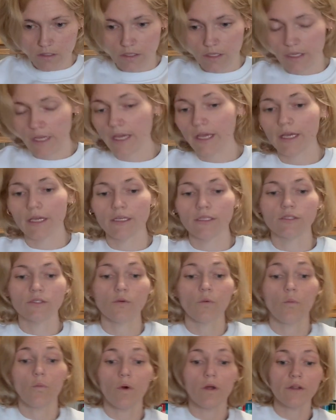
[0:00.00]
And
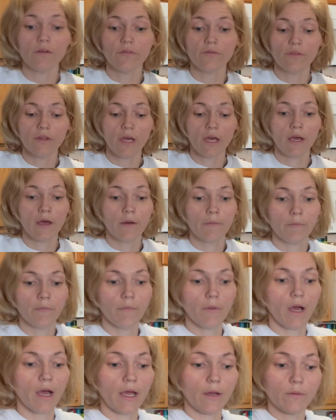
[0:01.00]
one of them,
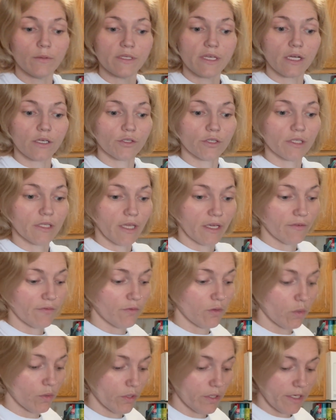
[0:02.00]
I was actually like
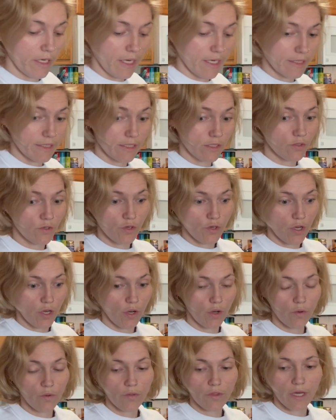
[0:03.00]
floored. I didn't
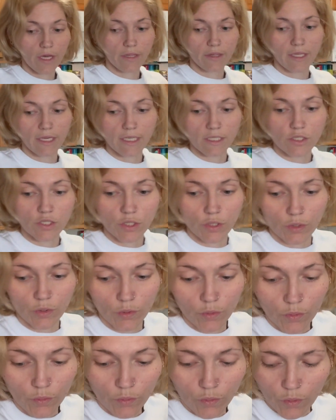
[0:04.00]
know that they
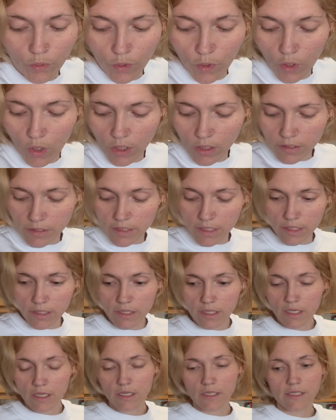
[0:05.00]
did
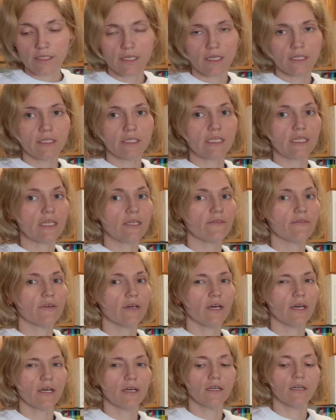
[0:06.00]
the
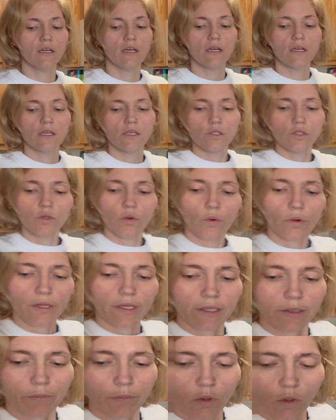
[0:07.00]
Scentiva
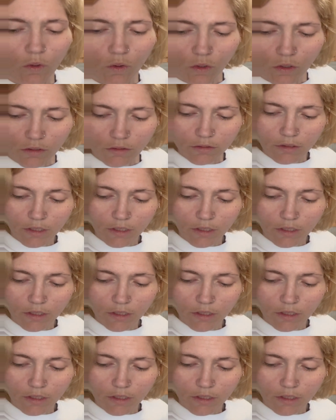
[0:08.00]
toilet bowl